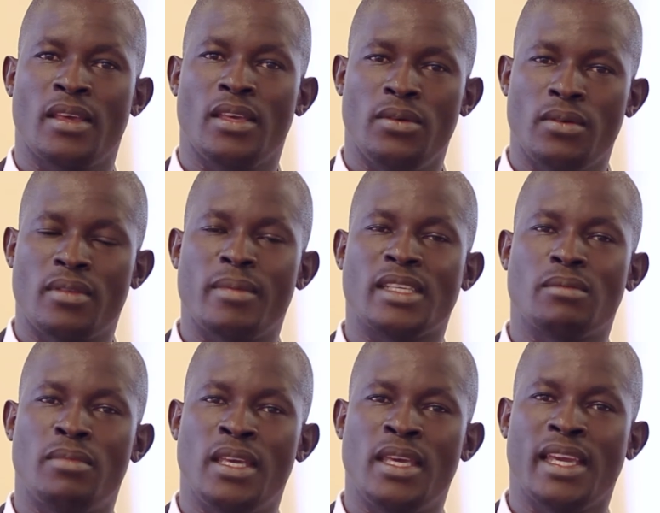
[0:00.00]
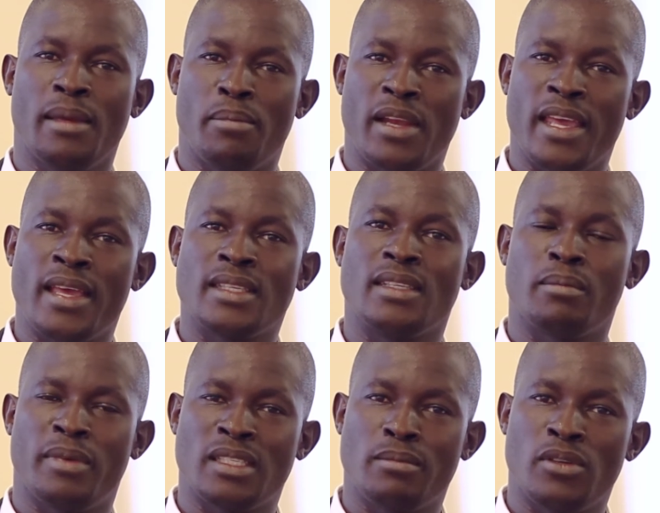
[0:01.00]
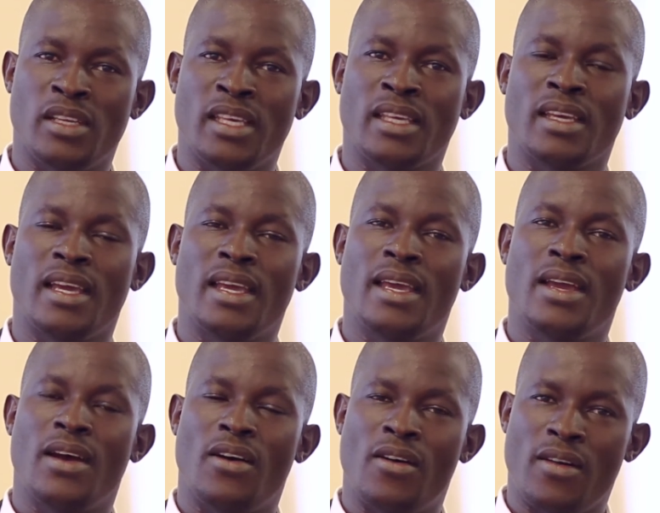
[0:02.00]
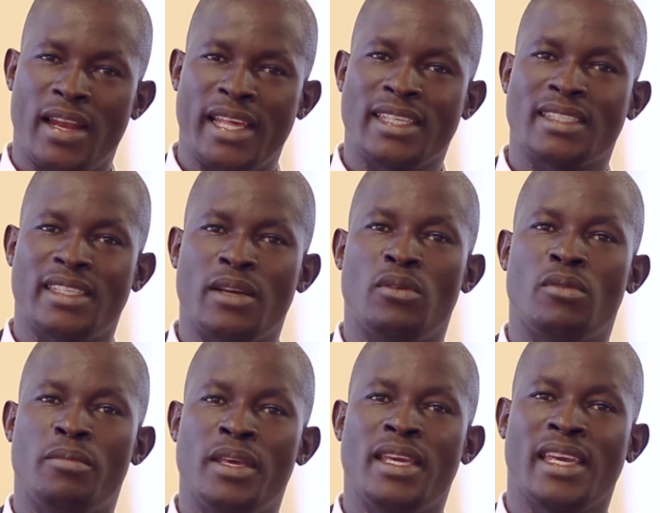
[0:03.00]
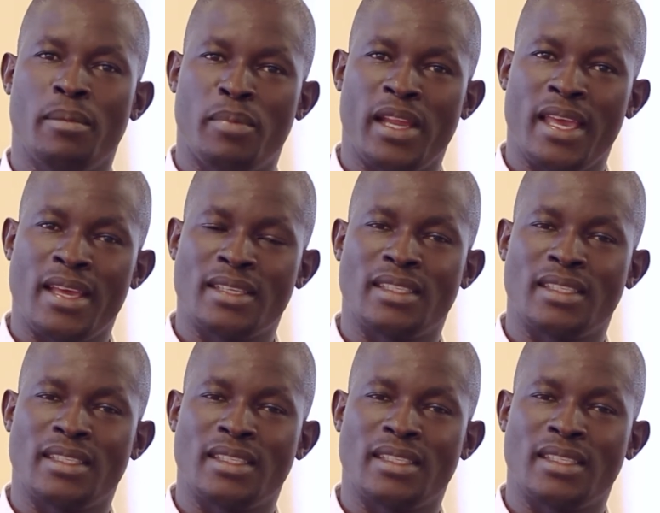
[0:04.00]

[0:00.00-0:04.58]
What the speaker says: Youth must be key players in peace-building, or less they will be key players